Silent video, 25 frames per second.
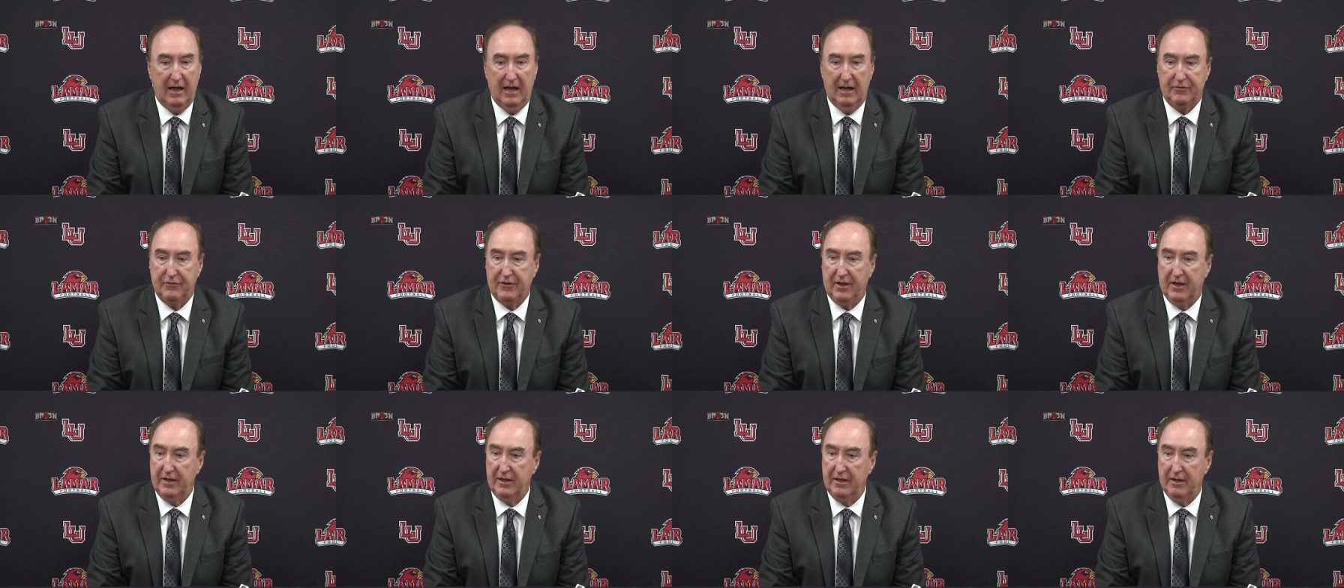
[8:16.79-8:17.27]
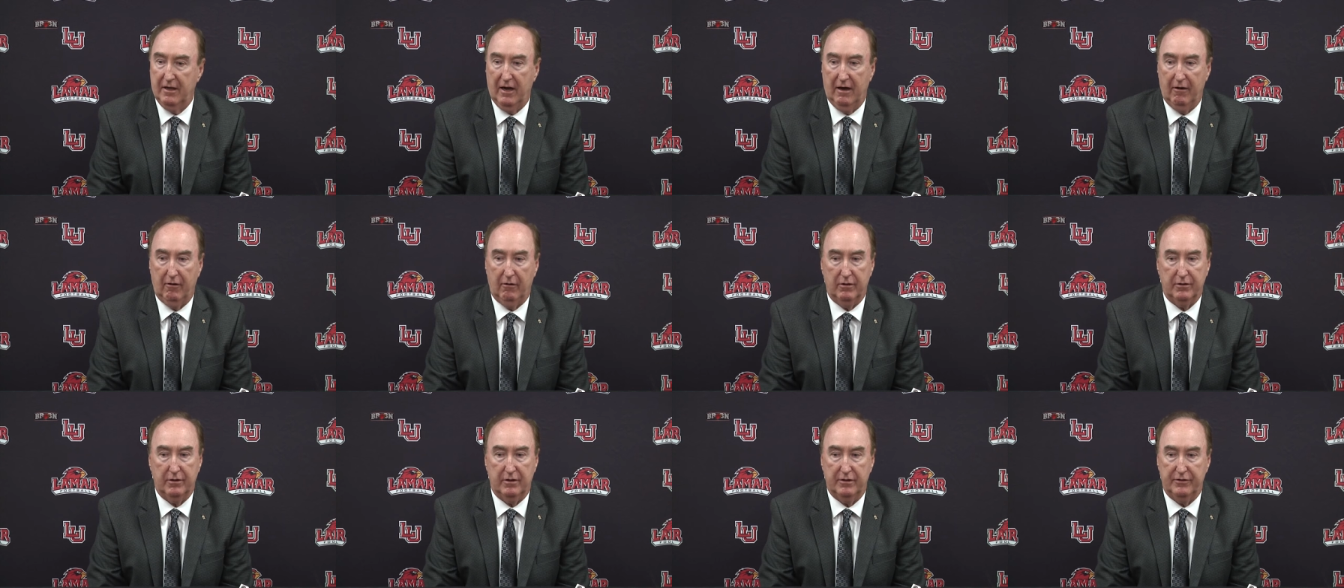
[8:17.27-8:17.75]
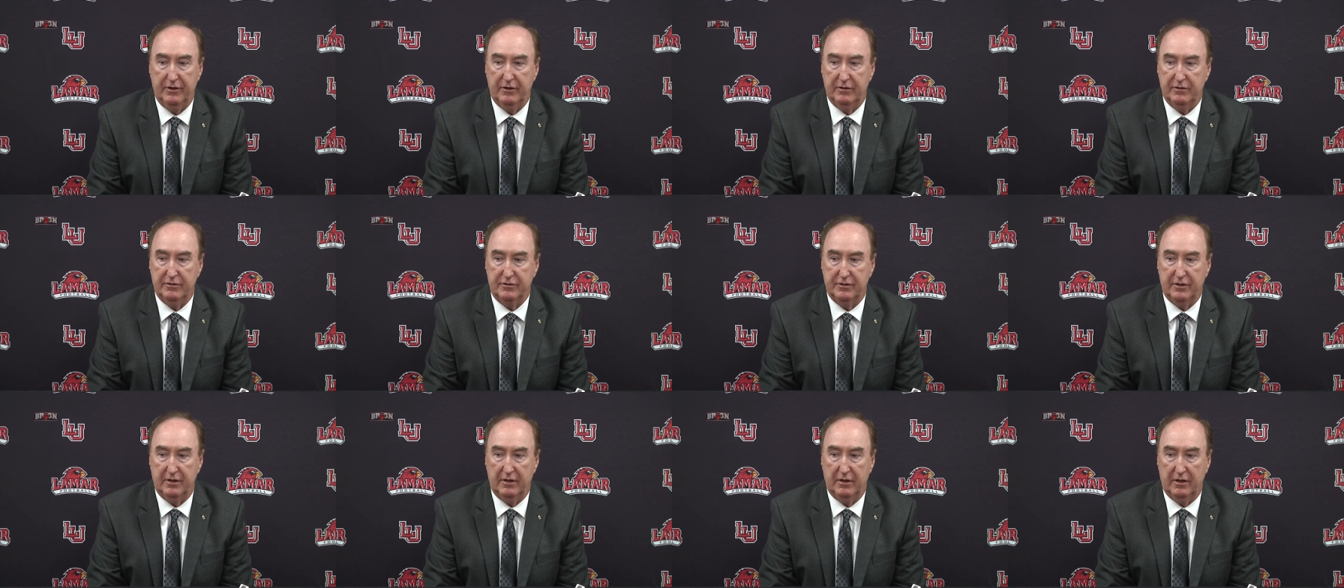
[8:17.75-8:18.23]
I tell you, Harold,
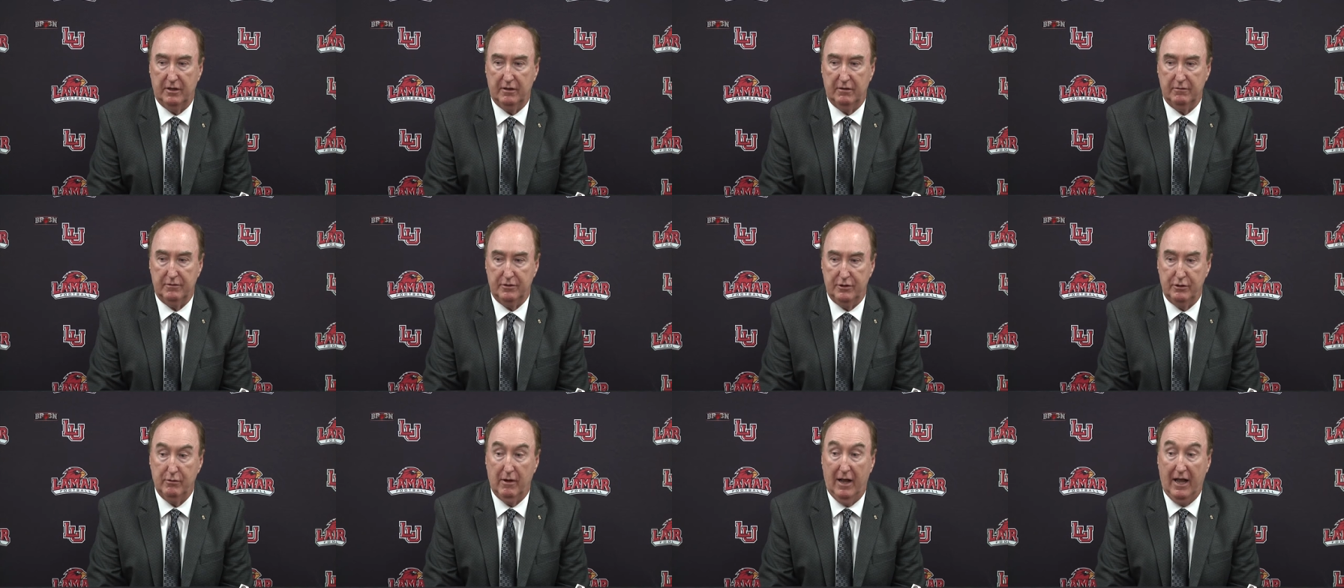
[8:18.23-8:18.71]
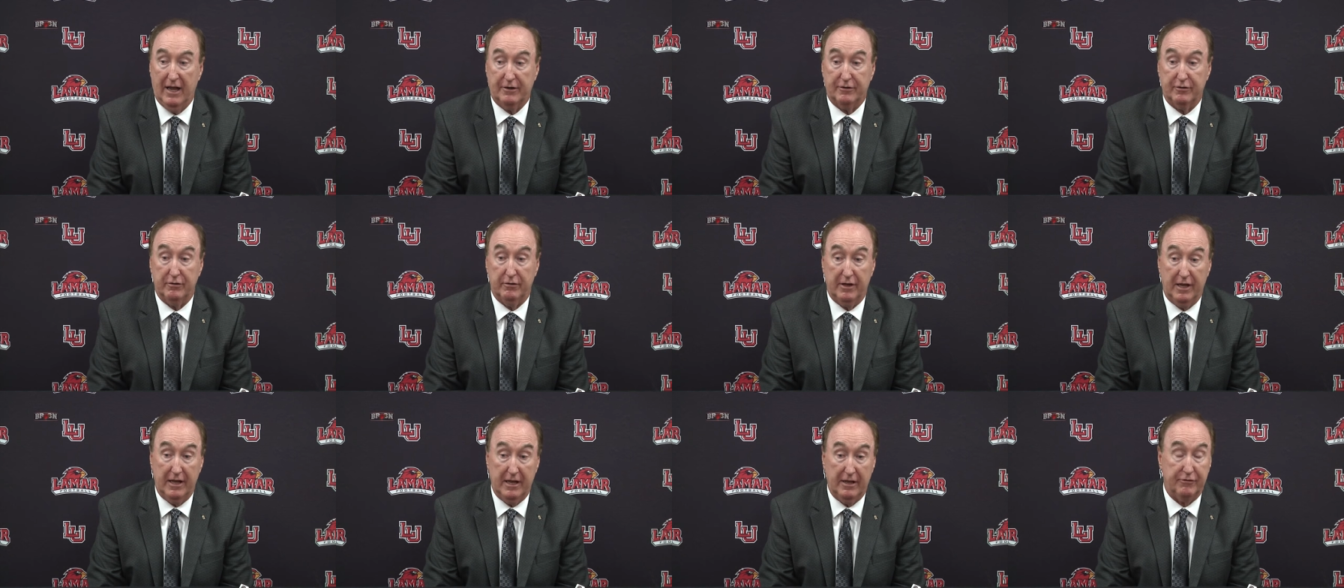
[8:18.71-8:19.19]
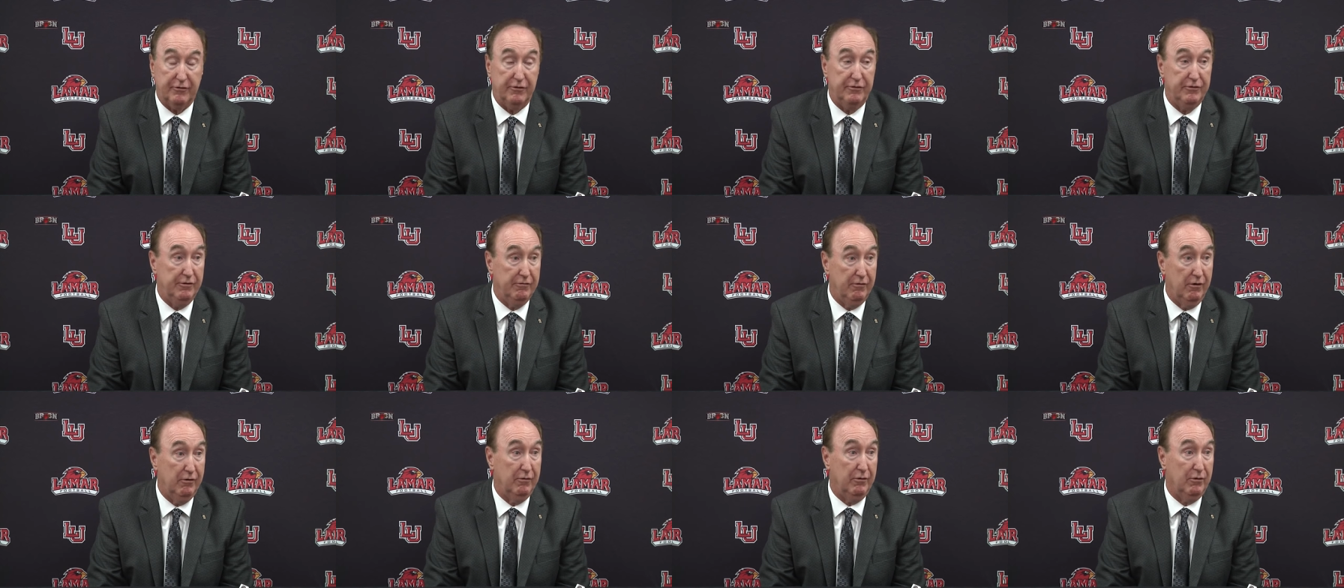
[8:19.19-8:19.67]
there's uh, you actually answered
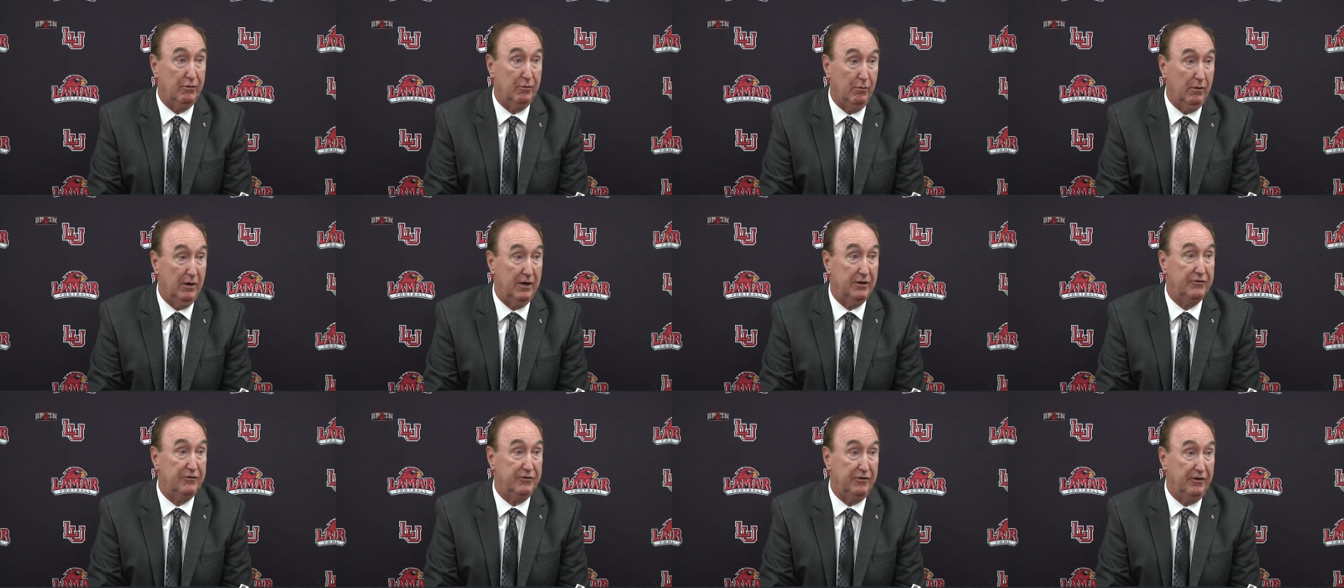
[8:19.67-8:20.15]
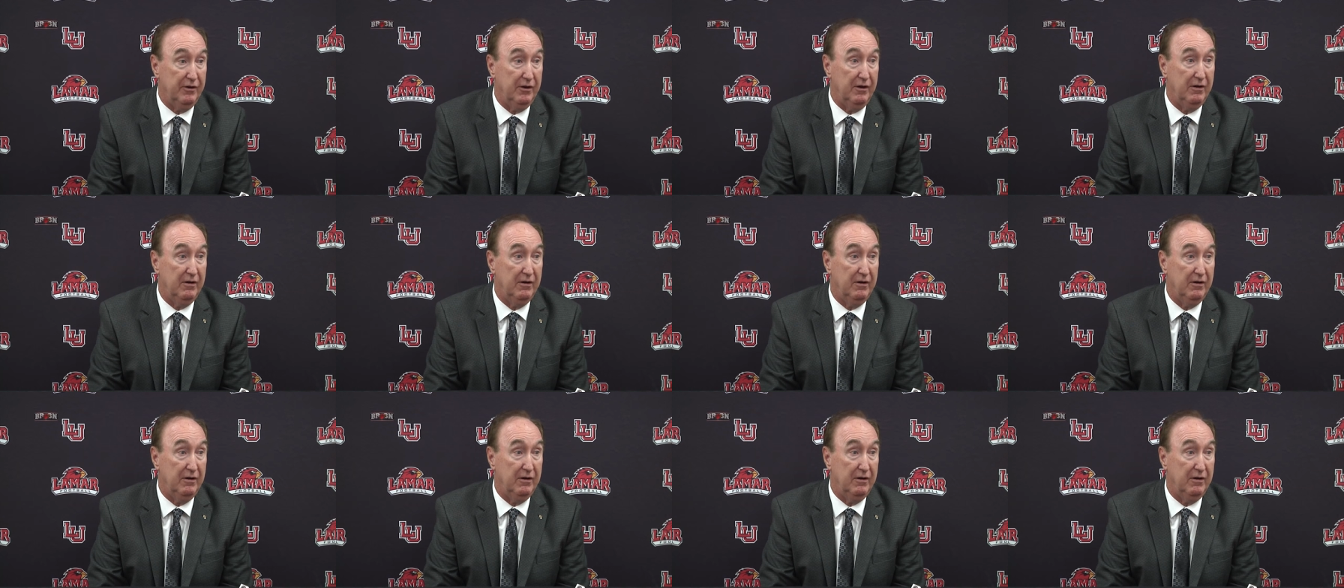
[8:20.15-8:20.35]
your own question